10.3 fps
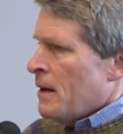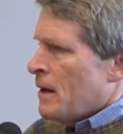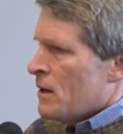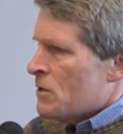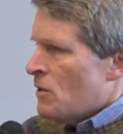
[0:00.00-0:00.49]

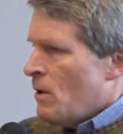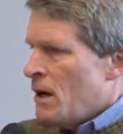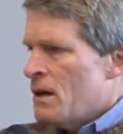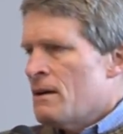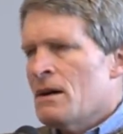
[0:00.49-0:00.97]
Uh, so
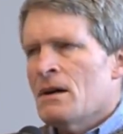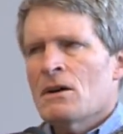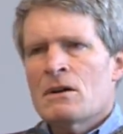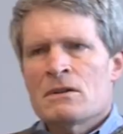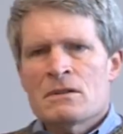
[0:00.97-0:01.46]
I
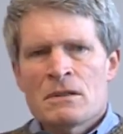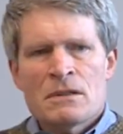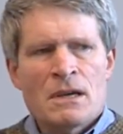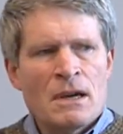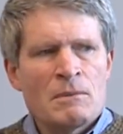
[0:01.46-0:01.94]
uh, could
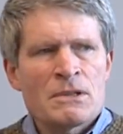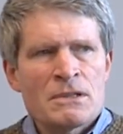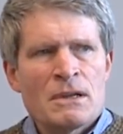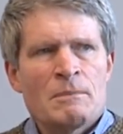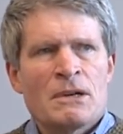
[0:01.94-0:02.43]
sit down with
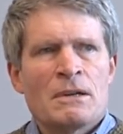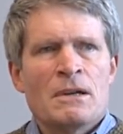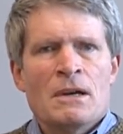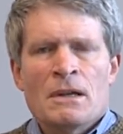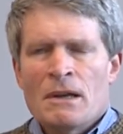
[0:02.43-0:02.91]

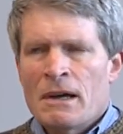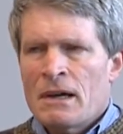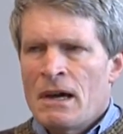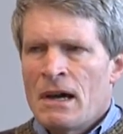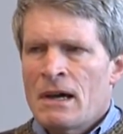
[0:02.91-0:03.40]
someone
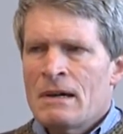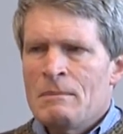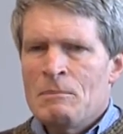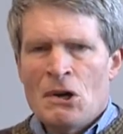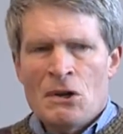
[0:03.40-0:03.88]
like Hank
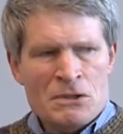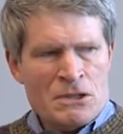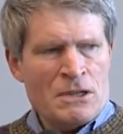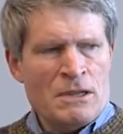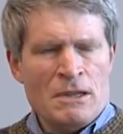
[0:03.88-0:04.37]

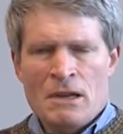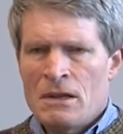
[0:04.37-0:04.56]
Paulson,